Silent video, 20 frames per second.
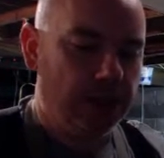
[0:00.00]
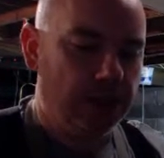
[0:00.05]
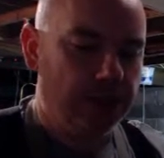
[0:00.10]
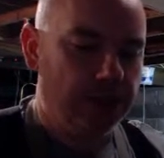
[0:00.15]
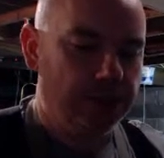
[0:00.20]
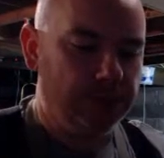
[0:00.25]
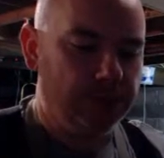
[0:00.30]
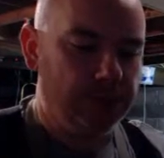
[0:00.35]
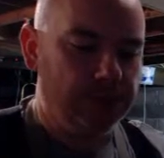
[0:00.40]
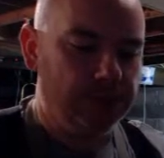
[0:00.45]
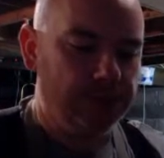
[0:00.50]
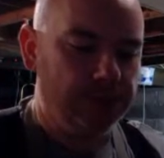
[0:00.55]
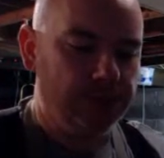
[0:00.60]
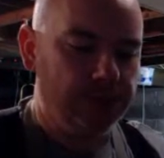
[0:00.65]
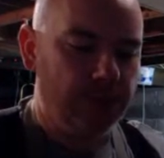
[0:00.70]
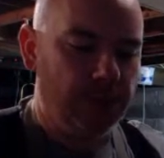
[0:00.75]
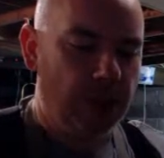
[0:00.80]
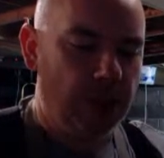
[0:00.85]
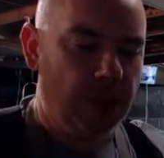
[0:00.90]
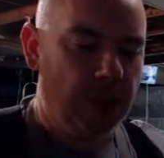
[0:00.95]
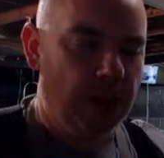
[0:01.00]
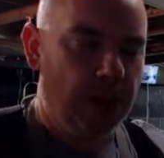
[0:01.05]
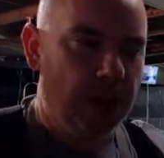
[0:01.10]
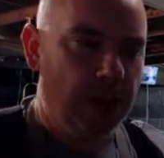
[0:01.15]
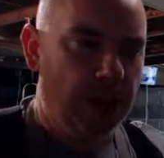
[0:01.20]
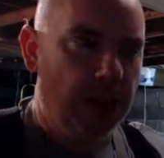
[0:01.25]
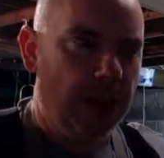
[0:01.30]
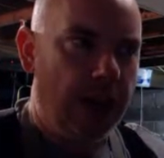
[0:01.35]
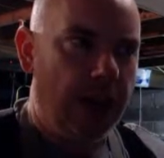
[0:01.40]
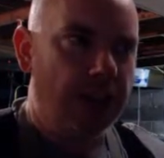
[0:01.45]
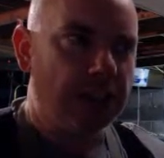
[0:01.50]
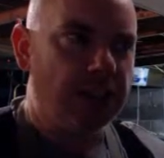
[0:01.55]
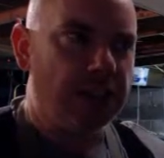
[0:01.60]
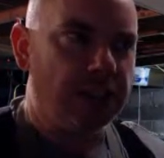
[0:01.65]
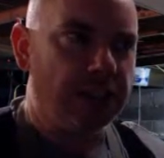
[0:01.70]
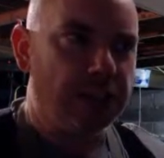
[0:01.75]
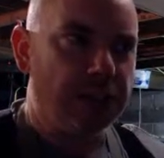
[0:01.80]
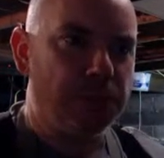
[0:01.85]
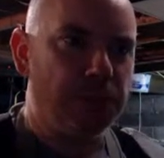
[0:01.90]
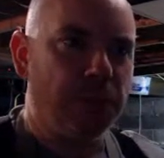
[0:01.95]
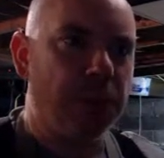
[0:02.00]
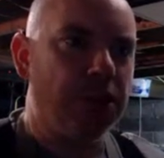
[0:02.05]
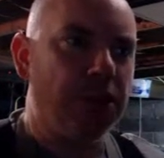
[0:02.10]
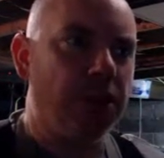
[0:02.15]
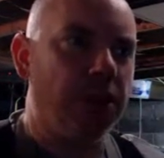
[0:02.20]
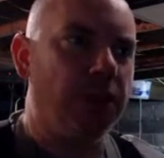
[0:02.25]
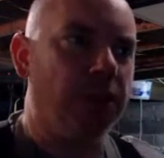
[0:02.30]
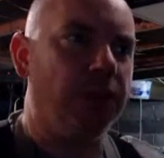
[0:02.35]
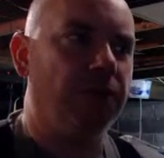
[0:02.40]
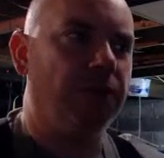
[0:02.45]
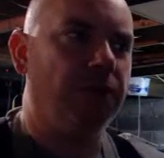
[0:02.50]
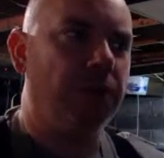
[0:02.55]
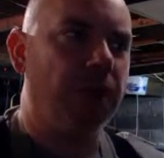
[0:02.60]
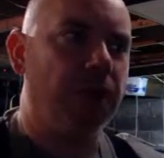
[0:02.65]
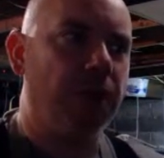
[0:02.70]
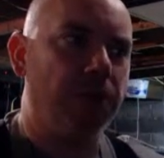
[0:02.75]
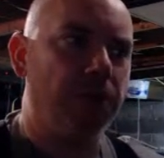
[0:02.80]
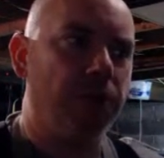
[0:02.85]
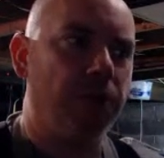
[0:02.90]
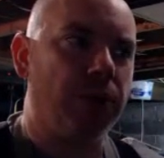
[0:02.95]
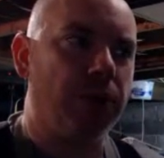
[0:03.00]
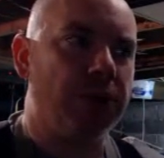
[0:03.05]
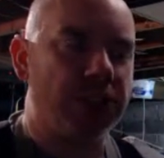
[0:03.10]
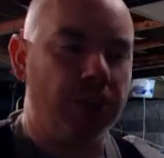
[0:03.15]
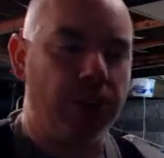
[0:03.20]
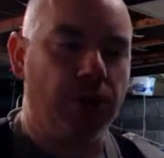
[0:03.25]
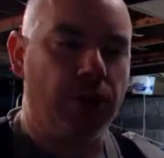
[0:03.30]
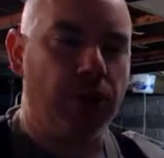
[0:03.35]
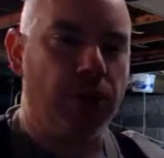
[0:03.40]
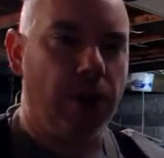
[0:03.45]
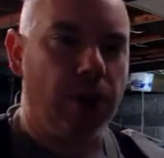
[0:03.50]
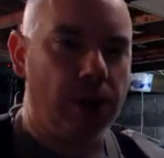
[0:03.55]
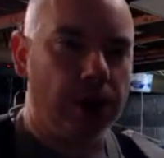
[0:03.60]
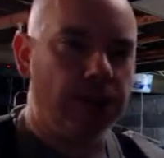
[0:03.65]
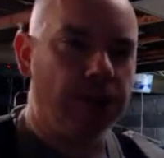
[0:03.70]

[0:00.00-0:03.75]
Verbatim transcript: um, as an expression of my present